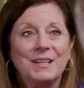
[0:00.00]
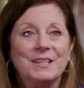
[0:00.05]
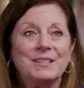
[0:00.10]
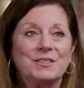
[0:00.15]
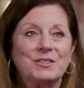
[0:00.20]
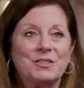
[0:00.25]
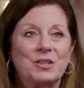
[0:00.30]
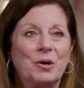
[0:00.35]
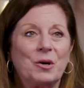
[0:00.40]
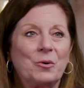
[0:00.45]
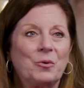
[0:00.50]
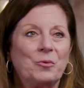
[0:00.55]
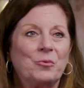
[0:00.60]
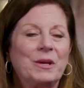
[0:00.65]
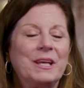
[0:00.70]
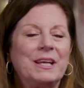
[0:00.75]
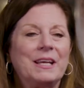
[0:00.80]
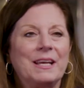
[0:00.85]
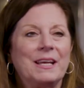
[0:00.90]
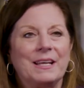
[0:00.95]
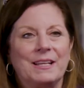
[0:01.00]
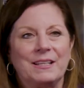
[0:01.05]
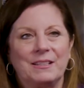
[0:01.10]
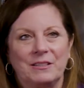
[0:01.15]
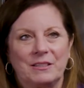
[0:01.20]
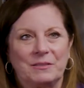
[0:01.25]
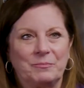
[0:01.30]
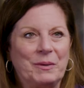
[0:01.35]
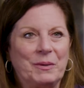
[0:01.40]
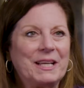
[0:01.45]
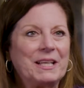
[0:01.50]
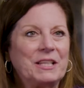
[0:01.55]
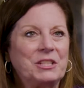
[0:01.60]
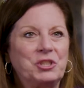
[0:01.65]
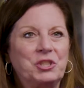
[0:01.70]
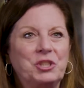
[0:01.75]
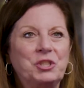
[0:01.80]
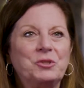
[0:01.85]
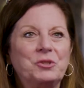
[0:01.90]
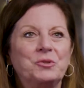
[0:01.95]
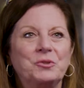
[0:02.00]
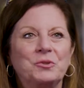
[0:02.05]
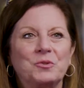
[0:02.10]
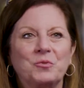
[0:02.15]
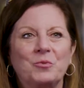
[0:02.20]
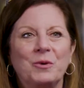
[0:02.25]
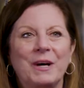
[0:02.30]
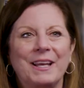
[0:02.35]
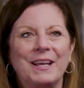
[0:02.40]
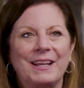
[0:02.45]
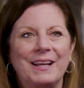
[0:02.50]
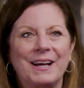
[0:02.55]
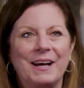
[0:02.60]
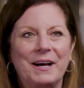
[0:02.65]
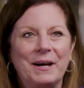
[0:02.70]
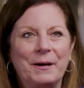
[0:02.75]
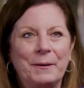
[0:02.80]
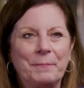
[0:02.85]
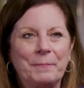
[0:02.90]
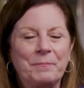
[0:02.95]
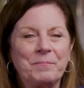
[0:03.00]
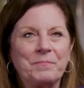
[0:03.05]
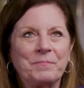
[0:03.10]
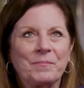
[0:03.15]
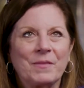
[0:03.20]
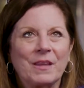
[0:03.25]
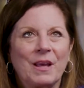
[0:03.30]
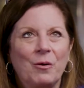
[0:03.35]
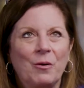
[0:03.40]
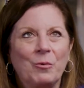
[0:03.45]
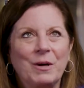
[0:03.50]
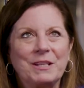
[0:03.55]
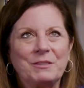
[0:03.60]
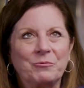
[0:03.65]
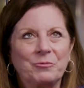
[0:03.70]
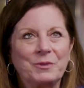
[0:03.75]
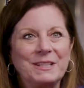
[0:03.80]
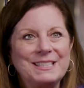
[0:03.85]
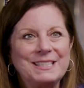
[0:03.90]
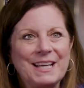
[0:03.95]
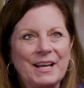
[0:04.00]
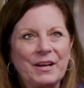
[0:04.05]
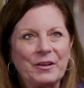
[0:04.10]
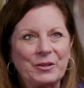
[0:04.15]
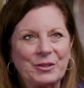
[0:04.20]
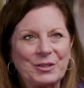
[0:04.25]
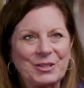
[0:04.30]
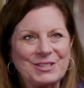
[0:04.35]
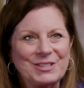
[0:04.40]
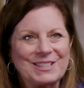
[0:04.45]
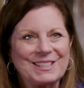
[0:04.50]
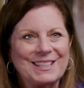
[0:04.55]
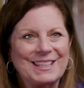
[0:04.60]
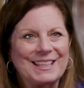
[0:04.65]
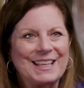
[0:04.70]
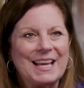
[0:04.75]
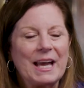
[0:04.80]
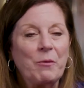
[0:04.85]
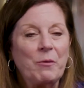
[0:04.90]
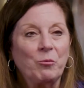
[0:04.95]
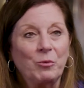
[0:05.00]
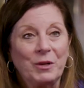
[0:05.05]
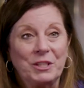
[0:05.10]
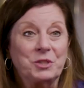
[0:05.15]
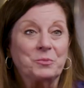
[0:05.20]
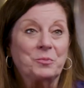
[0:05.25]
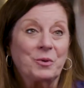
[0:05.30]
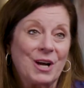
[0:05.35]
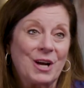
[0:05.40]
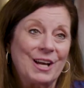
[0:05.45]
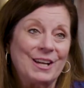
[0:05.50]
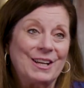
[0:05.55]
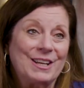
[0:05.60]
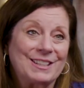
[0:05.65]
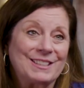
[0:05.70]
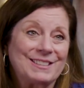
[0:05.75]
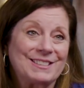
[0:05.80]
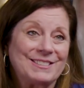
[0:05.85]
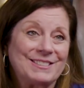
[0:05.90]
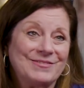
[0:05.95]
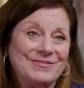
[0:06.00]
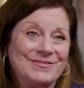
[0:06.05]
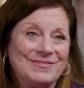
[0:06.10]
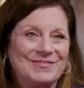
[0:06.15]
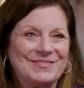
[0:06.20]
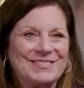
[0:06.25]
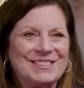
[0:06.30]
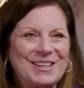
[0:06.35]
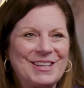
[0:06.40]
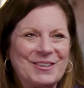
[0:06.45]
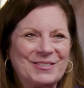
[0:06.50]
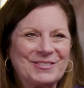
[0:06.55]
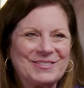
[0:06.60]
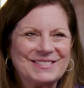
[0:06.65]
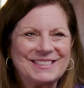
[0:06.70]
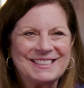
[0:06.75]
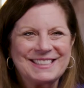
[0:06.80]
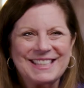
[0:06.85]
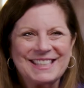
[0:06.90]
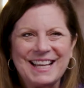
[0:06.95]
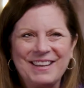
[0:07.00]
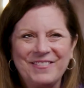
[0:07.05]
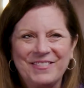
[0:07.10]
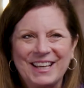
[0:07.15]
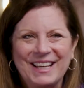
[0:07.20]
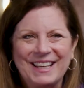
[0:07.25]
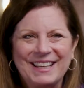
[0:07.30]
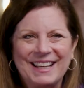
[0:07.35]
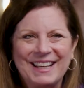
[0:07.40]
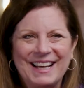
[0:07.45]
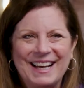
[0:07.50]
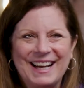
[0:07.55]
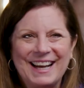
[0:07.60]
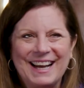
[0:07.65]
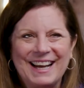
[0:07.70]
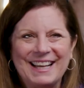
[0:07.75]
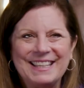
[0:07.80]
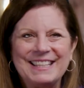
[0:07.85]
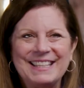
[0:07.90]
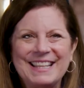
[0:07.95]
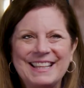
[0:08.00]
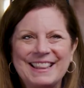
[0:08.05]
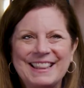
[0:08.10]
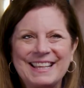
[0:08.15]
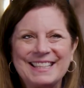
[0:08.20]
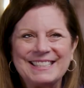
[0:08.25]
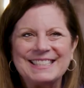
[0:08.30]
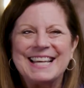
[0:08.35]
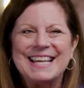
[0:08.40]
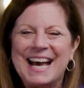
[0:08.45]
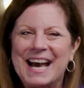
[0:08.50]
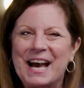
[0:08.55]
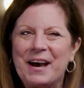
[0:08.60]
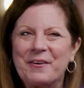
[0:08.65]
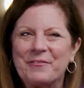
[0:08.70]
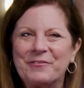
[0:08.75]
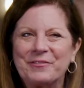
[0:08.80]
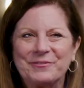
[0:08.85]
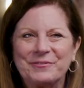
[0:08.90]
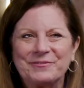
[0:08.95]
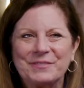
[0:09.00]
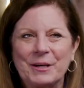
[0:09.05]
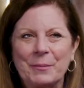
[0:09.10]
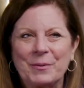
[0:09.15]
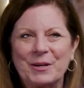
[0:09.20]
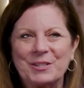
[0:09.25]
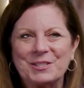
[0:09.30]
So we can pick and choose what retailers get which products. So it's kind of a neat thing to have up our